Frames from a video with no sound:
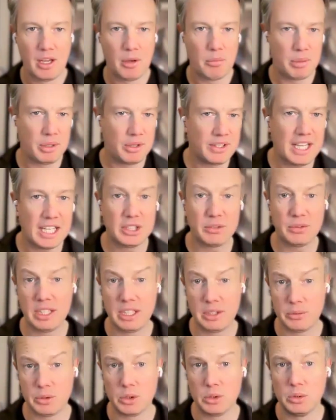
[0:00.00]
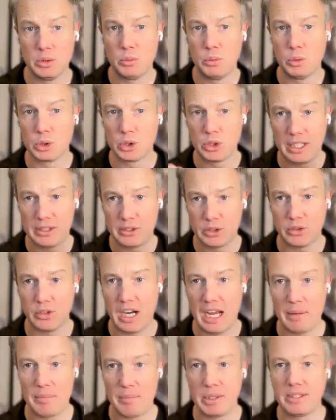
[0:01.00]
But in the case of an interview, we'll
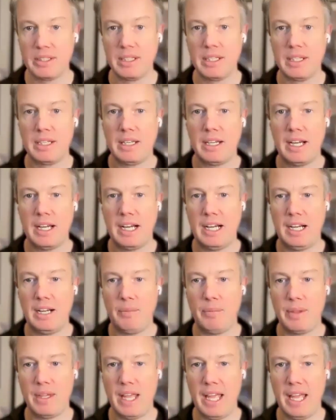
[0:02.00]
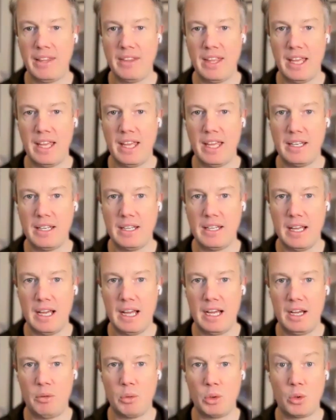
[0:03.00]
transcribe it. And then
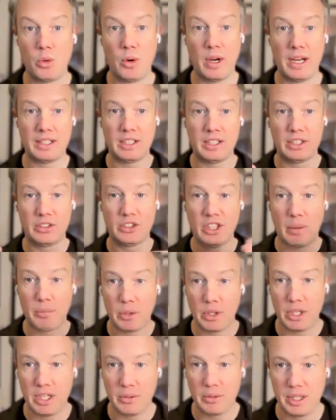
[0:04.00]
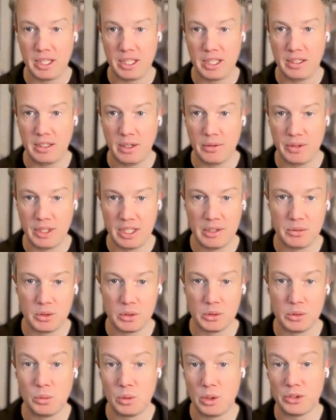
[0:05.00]
we'll create a summary of the
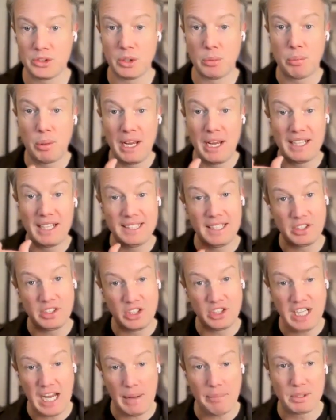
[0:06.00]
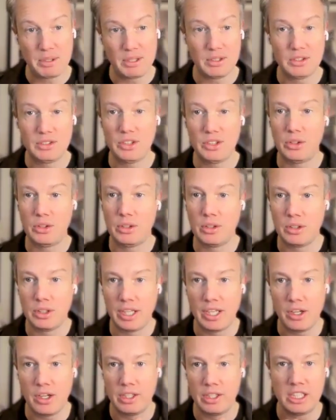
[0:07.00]
interview. We'll also break it down into chapters, so you can
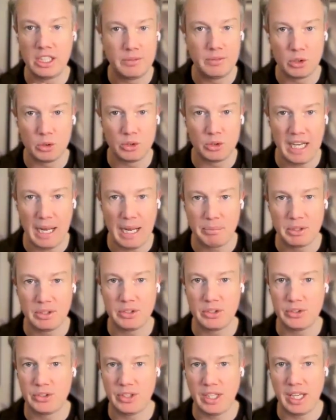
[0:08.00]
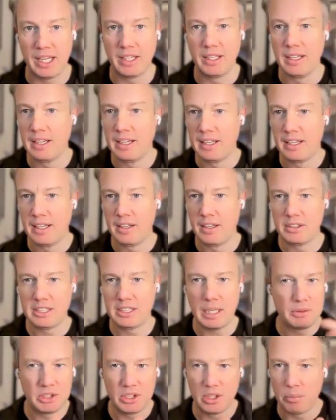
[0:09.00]
click on individual chapters to say,
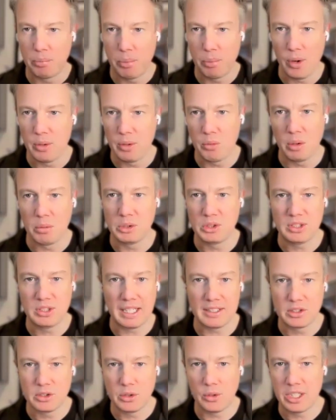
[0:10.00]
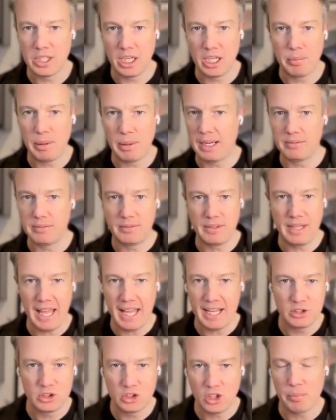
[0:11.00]
take me to the point where we started talking about
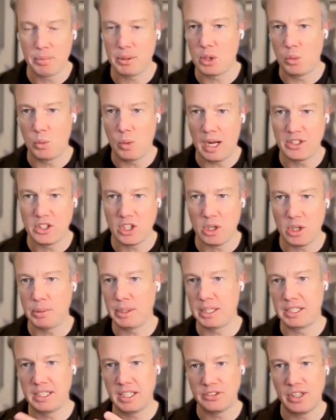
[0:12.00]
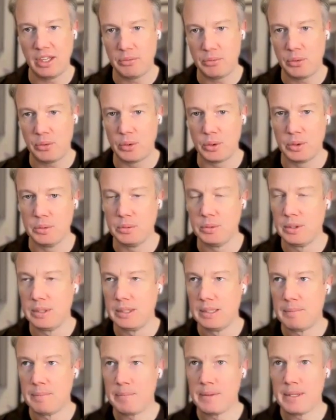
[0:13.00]
X topic or Y topic. It does that for you.
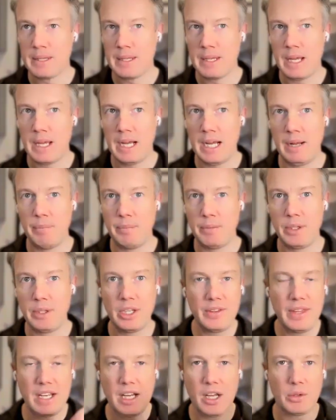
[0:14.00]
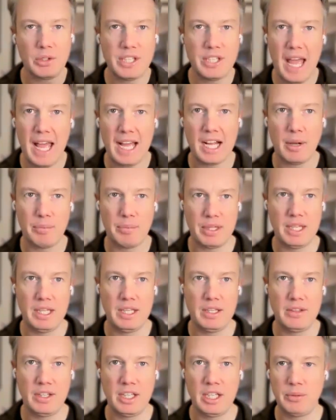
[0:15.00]
You can then go and tag up the
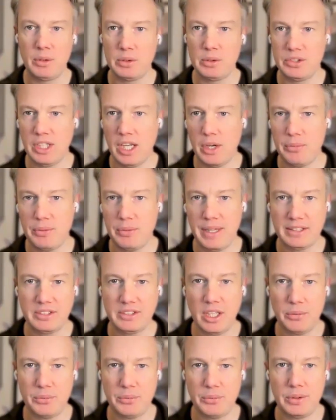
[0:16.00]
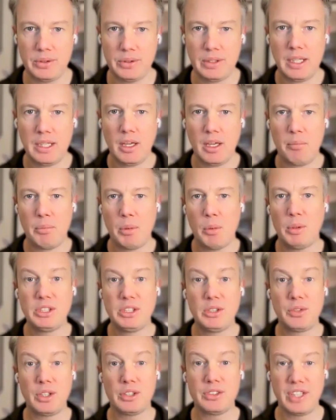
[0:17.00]
interview itself, and that's helpful. But once
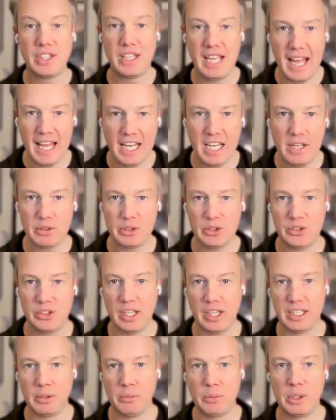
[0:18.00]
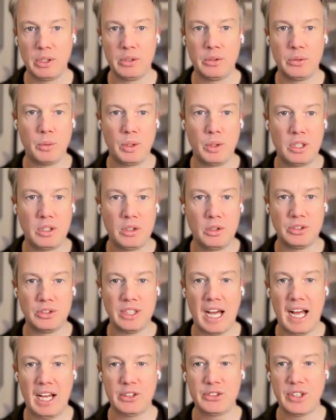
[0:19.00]
you've got to the end of a study, we can use
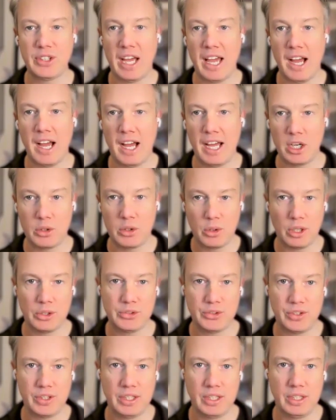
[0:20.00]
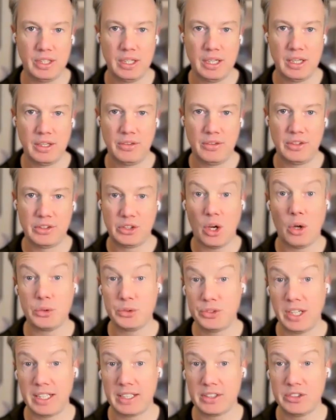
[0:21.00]
Ask AI across this whole
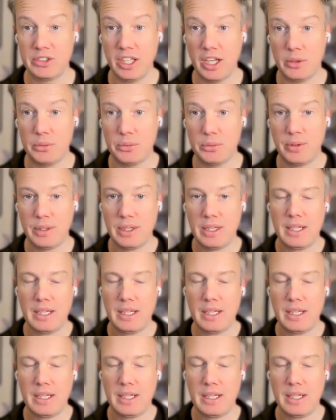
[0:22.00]
study itself.